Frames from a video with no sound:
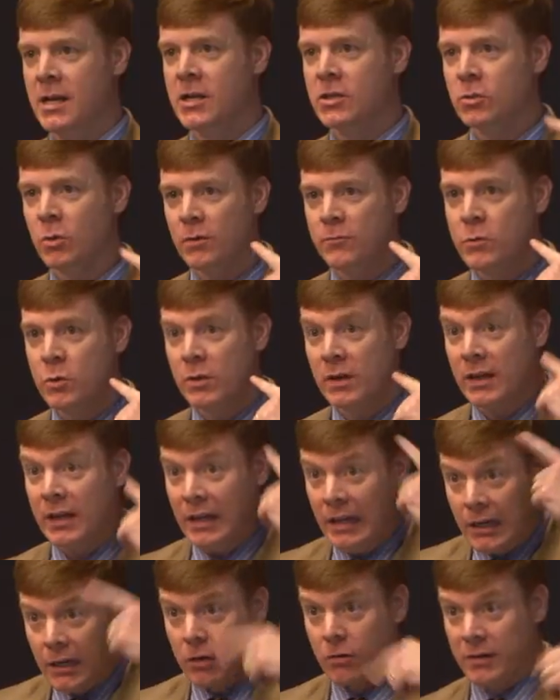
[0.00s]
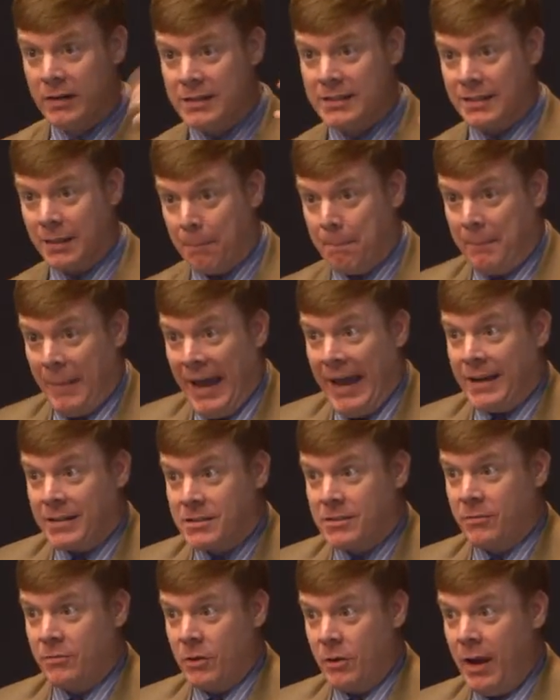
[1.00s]
So if you could increase the
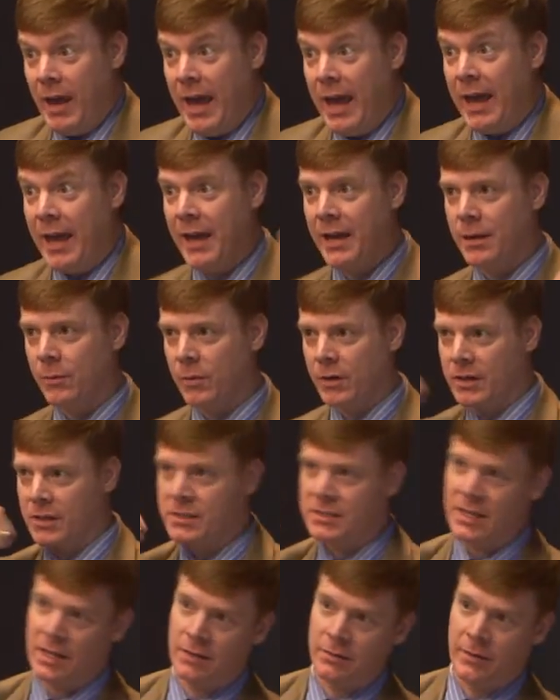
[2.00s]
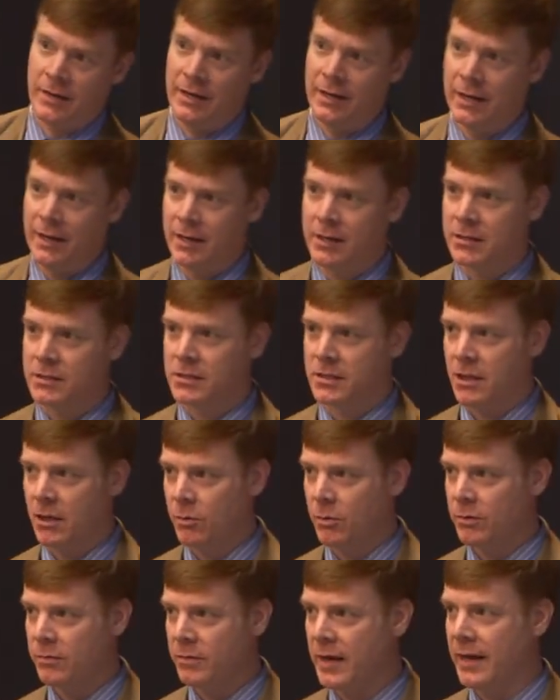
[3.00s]
mass of your head, it would accelerate at a
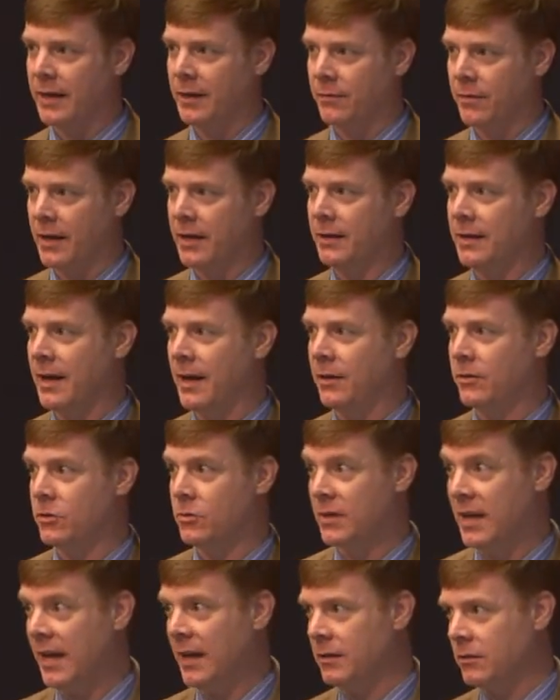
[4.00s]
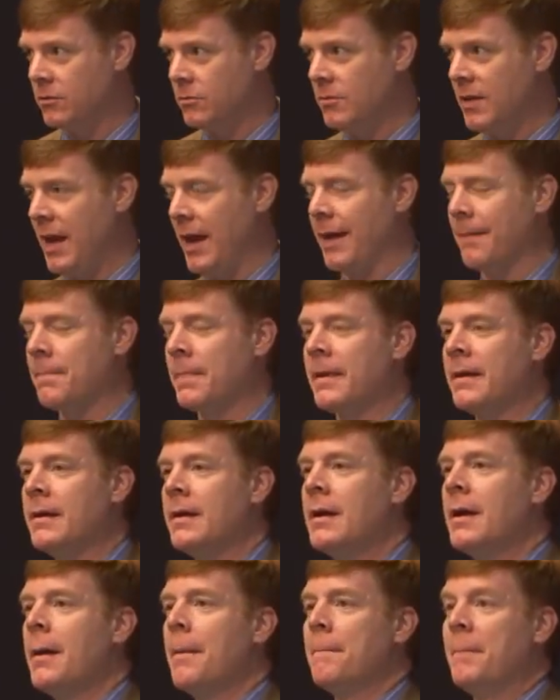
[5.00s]
slower rate, right? Now, you can't do that.
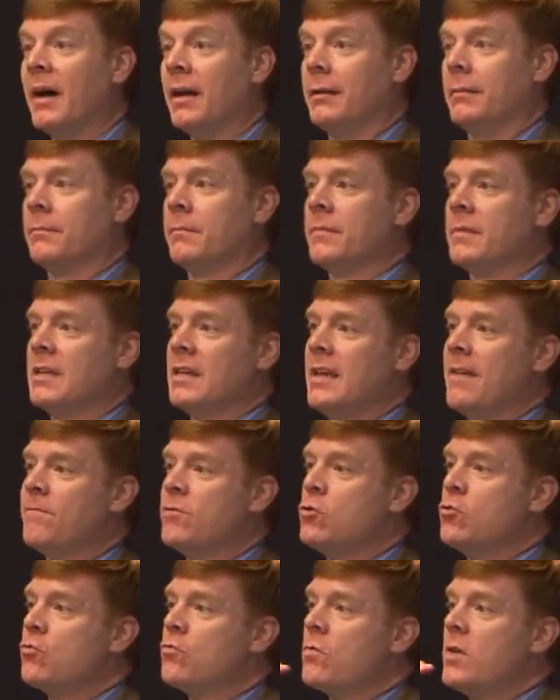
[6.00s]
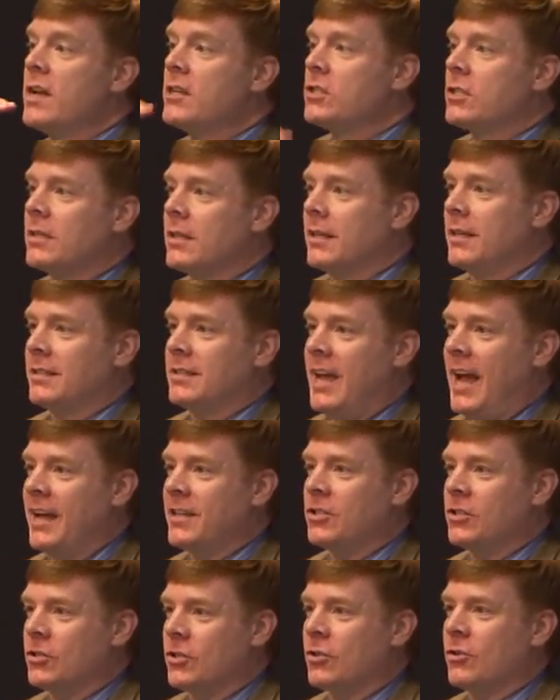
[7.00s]
But if you rigidly
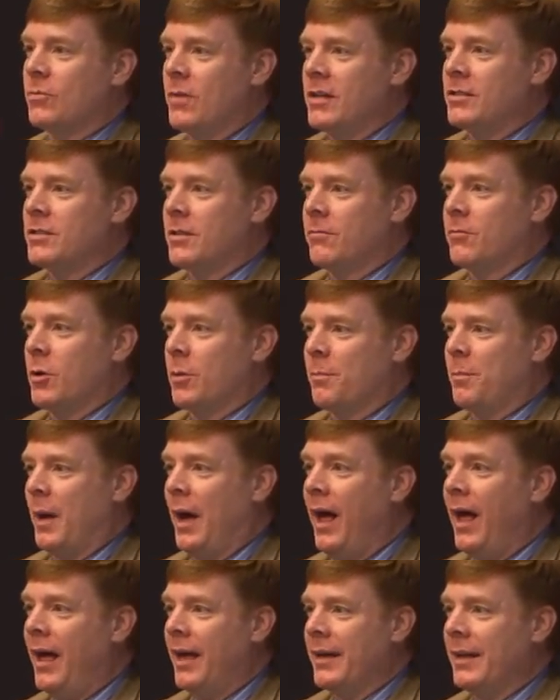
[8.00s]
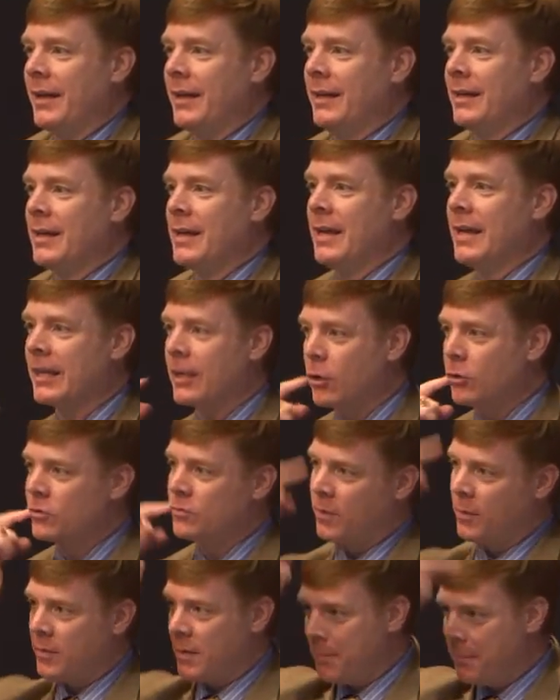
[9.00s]
attach it to the rest of your body, it goes
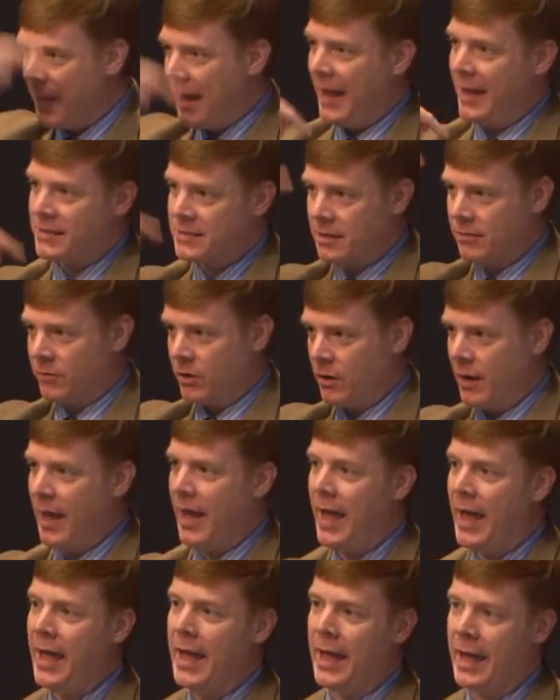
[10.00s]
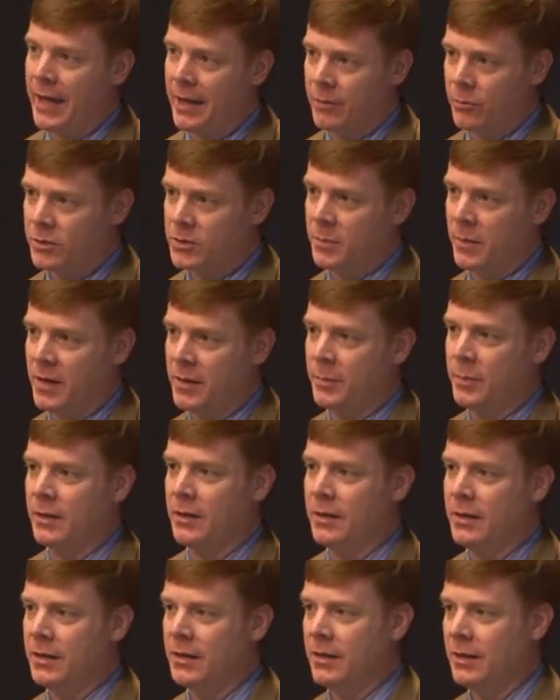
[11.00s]
from the mass of your head, which might
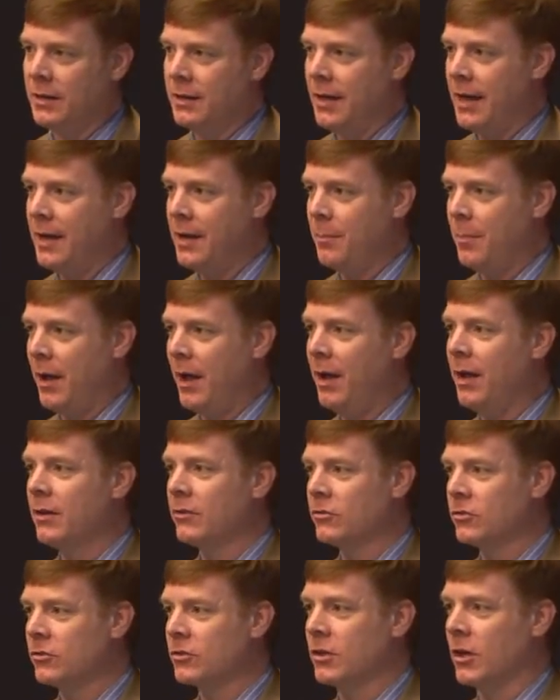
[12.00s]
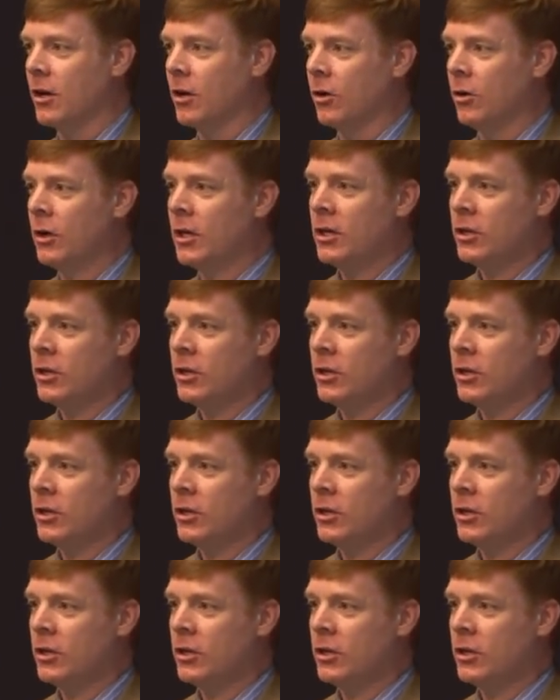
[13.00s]
be eight pounds or so,